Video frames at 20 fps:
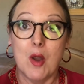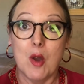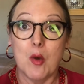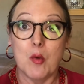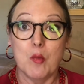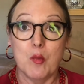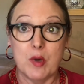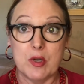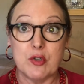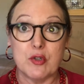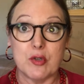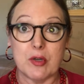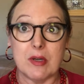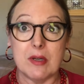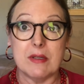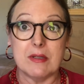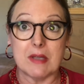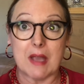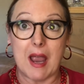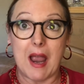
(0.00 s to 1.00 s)
which
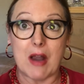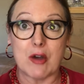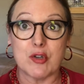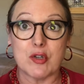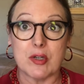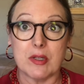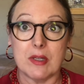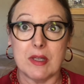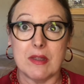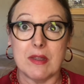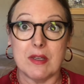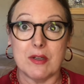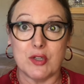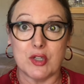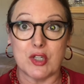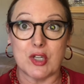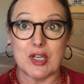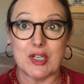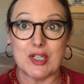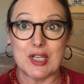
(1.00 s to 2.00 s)
is actually the
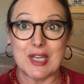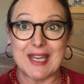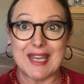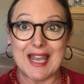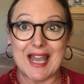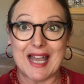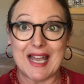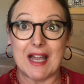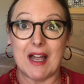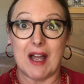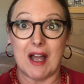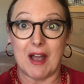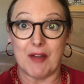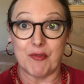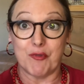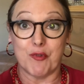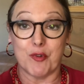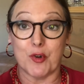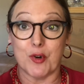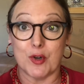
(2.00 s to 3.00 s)
GTF
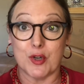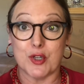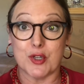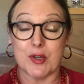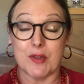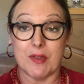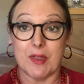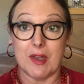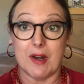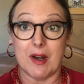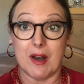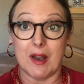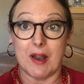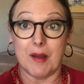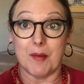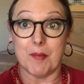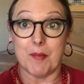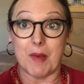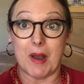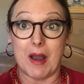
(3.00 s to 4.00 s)
version that
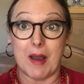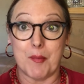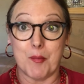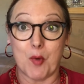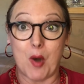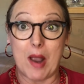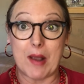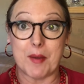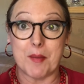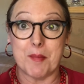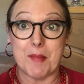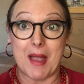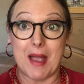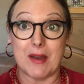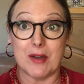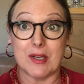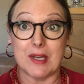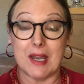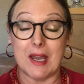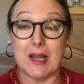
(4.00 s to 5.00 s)
I'm
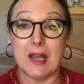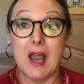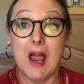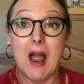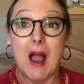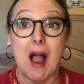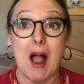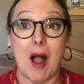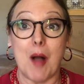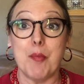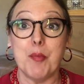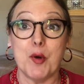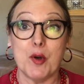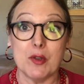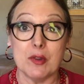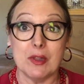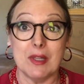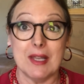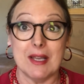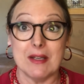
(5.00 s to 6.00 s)
recommending. I'll
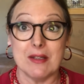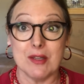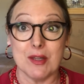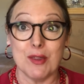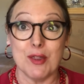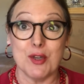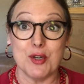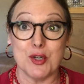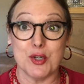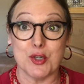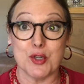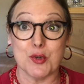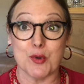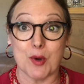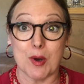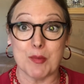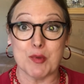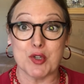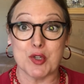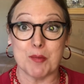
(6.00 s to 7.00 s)
put links in the
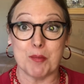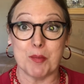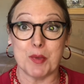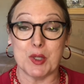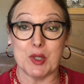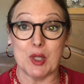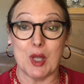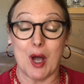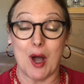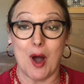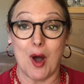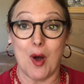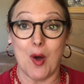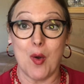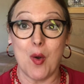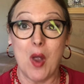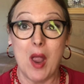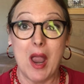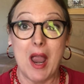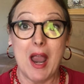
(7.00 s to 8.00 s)
description below.
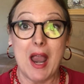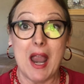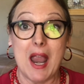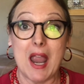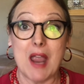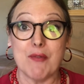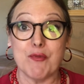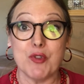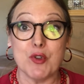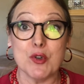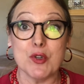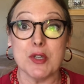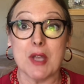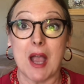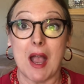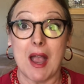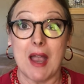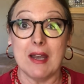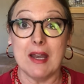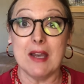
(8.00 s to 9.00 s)
If there's
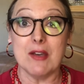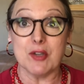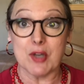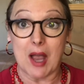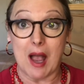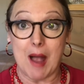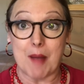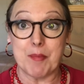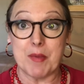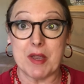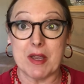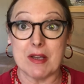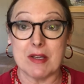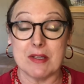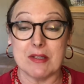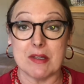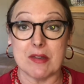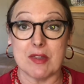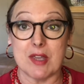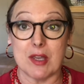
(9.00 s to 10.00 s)
any
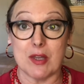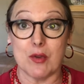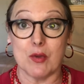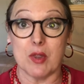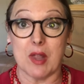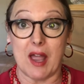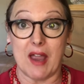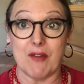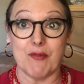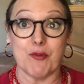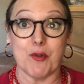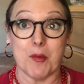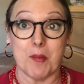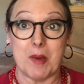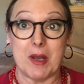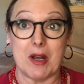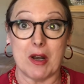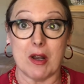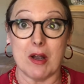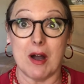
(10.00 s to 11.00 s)
topics that you'd like for me
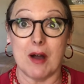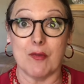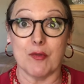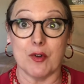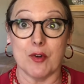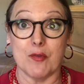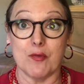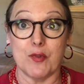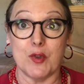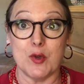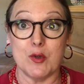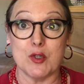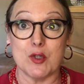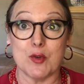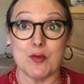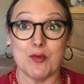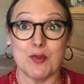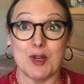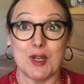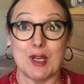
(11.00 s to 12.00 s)
to cover in future
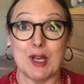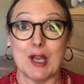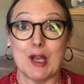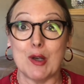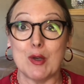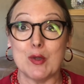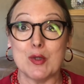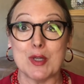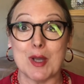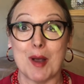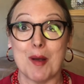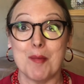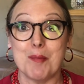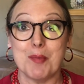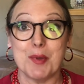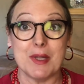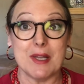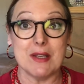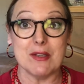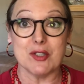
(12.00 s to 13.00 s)
videos,
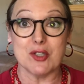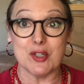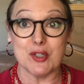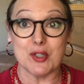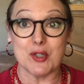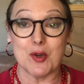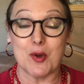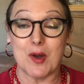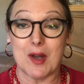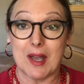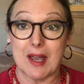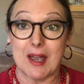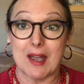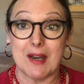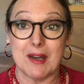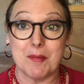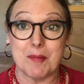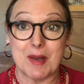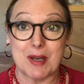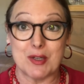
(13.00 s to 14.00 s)
please just go ahead
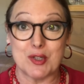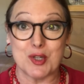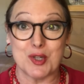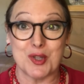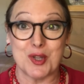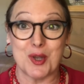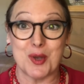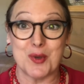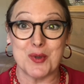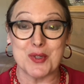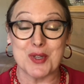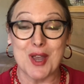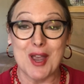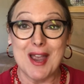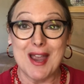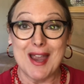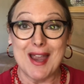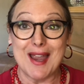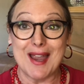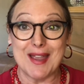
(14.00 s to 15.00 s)
and mention those
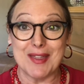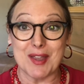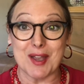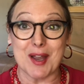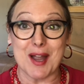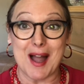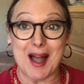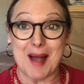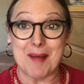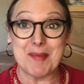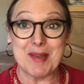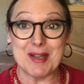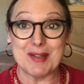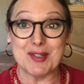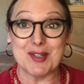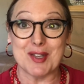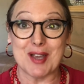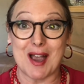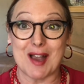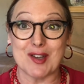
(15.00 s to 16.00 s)
in the comment
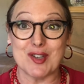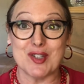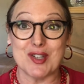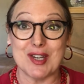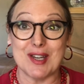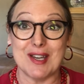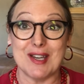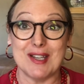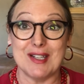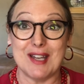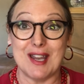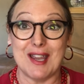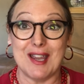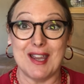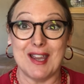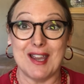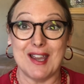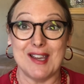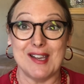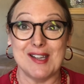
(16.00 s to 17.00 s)
section,
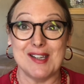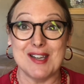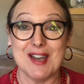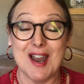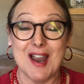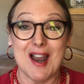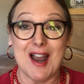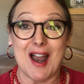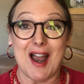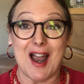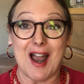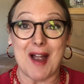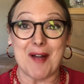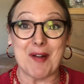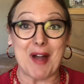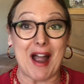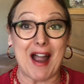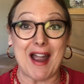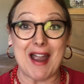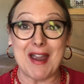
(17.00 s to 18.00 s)
and
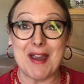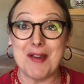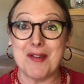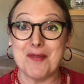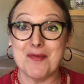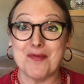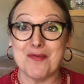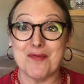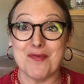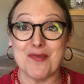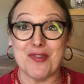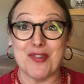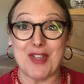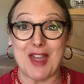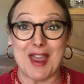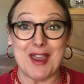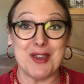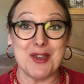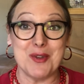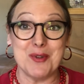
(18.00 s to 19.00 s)
I
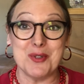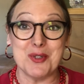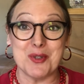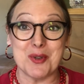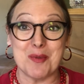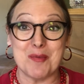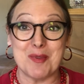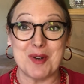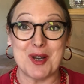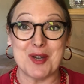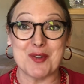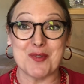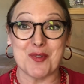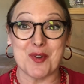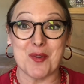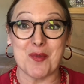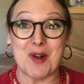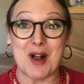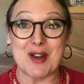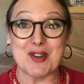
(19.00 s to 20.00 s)
thank you so much
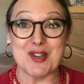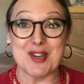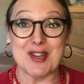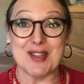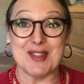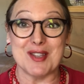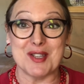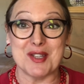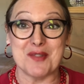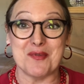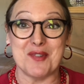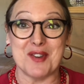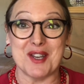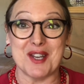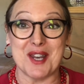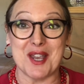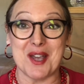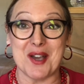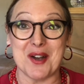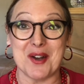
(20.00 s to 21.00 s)
for watching this
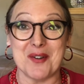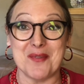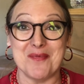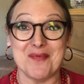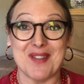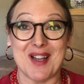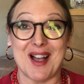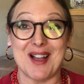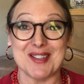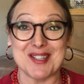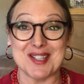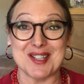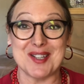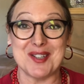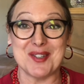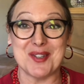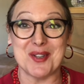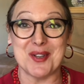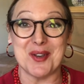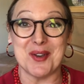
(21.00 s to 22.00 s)
video. I'll see you
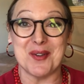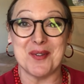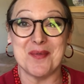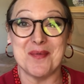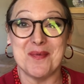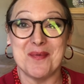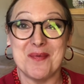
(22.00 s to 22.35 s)
soon.